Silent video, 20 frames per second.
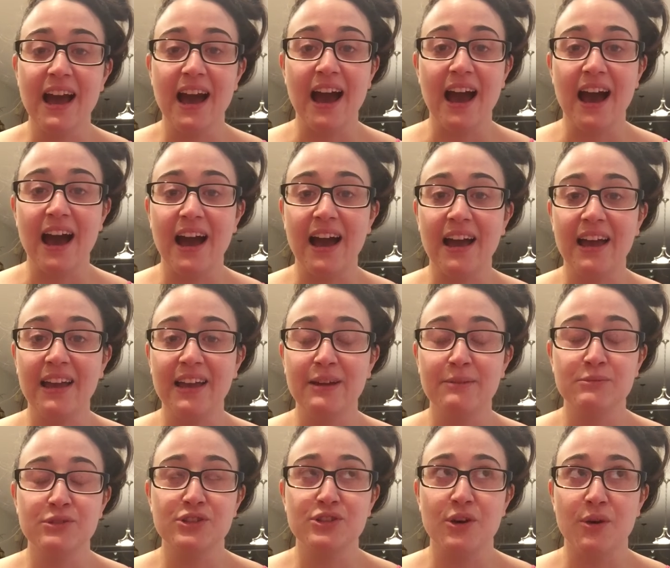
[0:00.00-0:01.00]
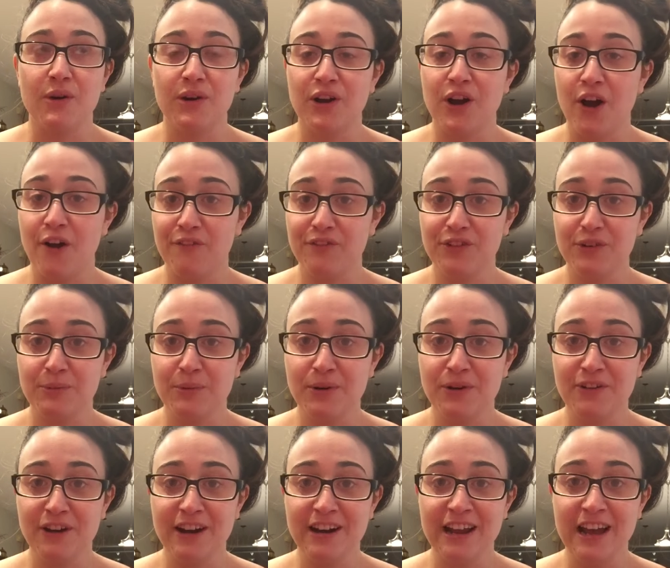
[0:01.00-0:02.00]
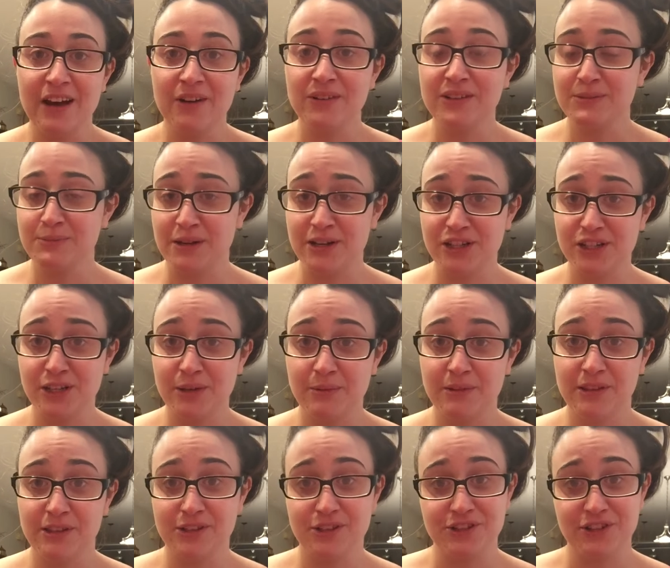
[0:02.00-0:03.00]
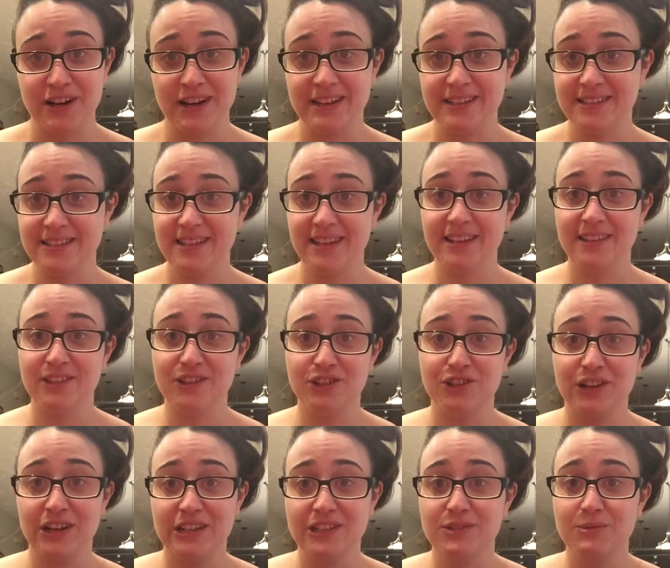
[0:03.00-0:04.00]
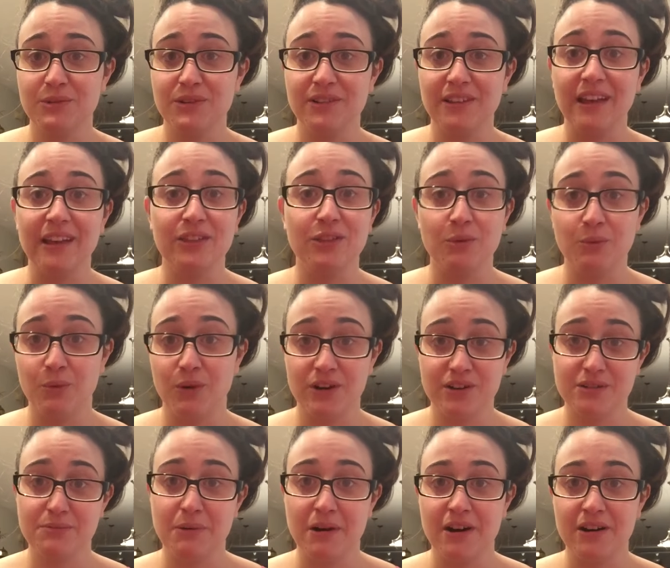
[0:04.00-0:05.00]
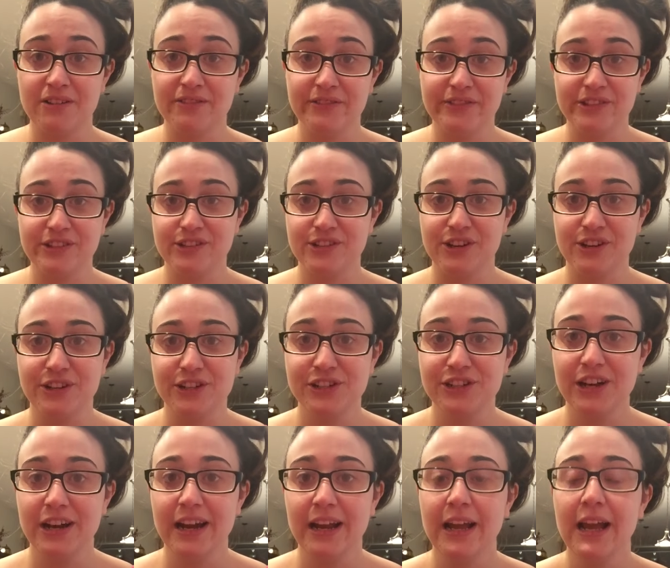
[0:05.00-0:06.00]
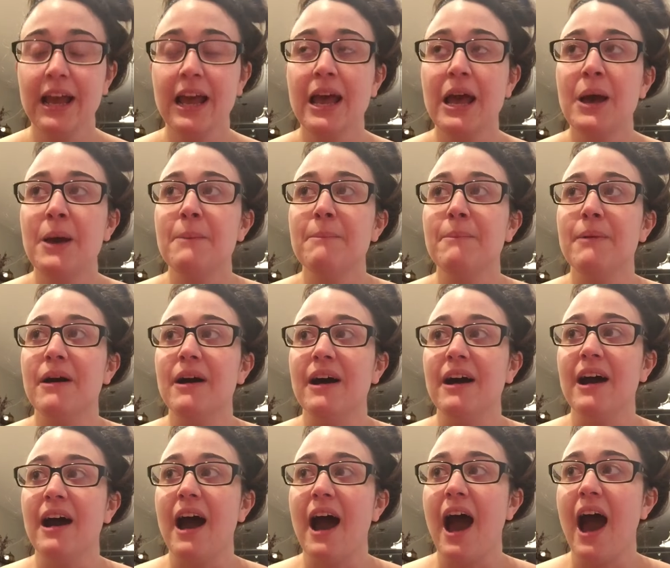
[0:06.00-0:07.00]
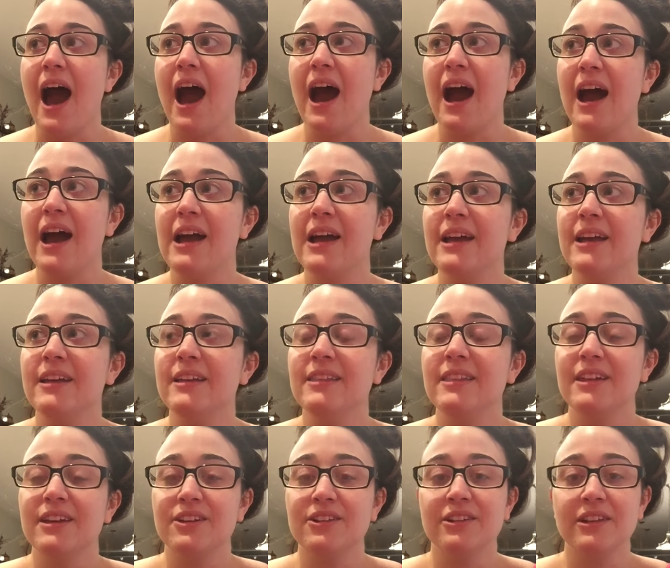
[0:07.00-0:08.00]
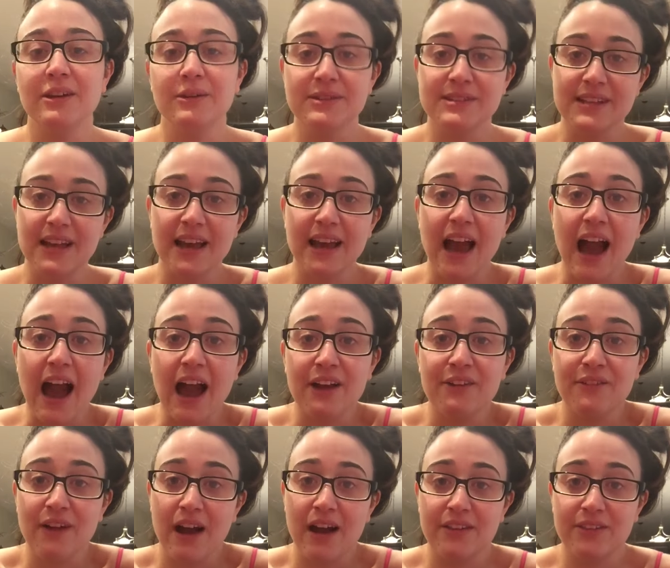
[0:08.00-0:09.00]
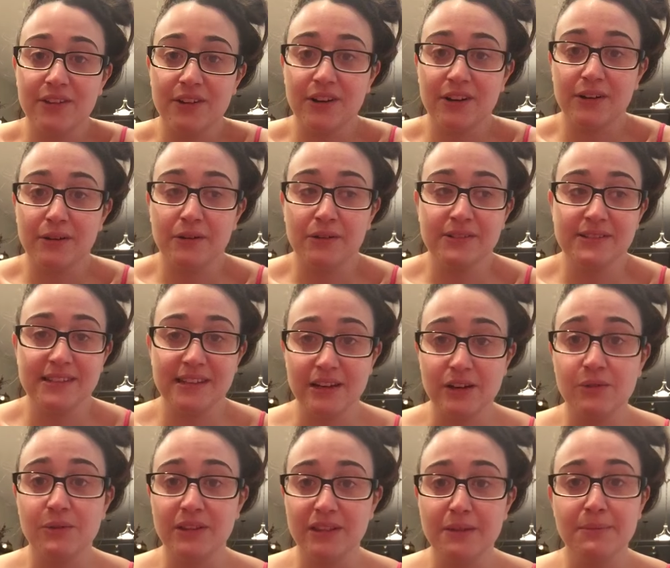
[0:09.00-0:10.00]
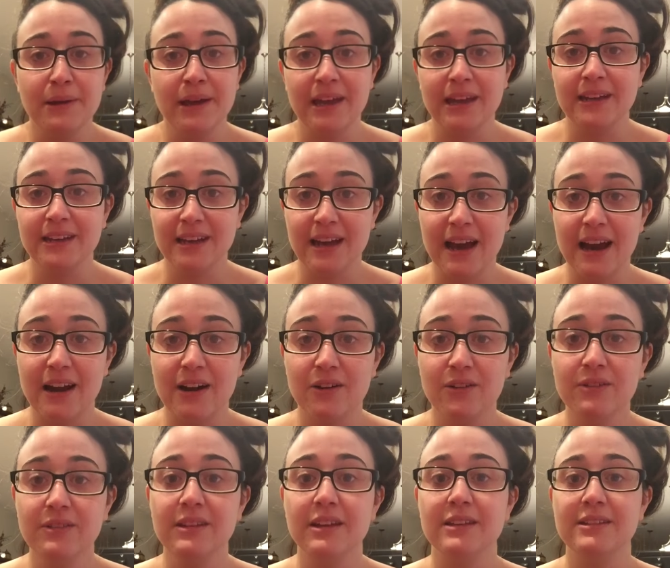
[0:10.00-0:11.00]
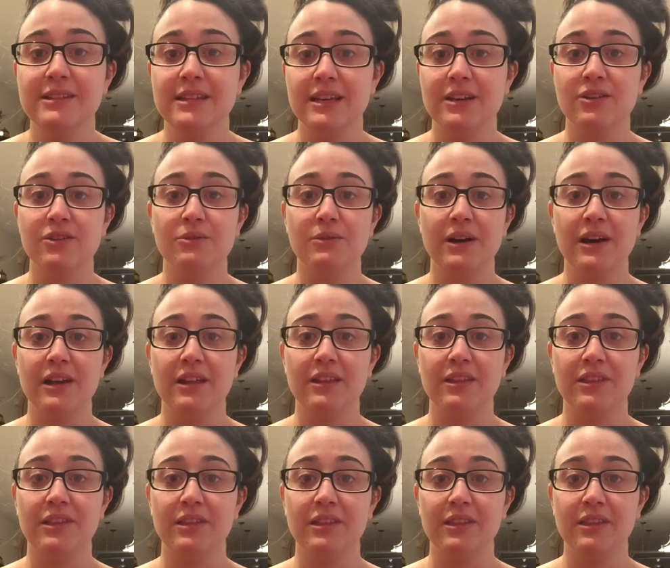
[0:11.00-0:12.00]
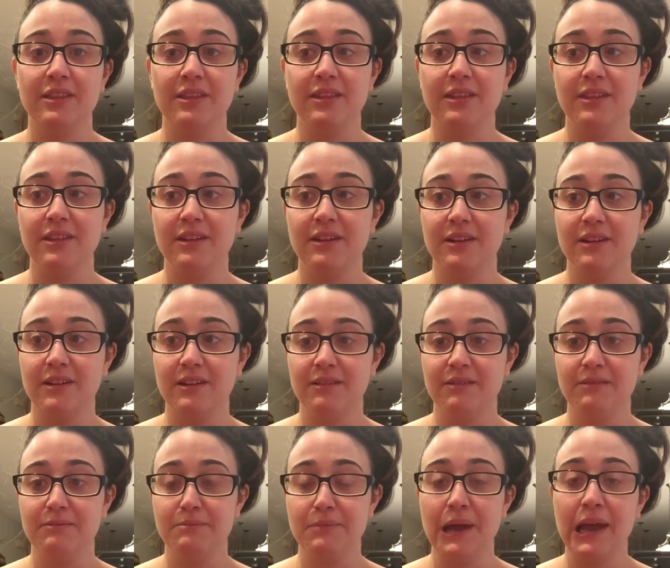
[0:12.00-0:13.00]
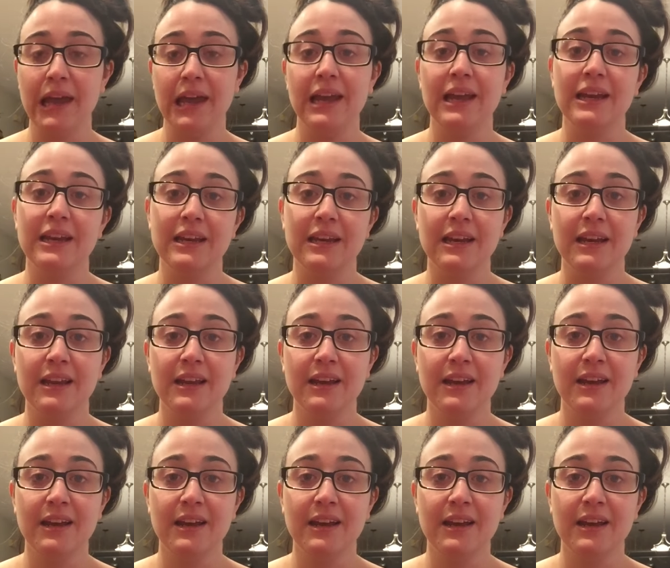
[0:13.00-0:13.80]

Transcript: I am so uncomfortable right now, especially with the drains in. The drains were like the worst part of the surgery. But I literally was like, I rather deal with the pain now than deal with the pain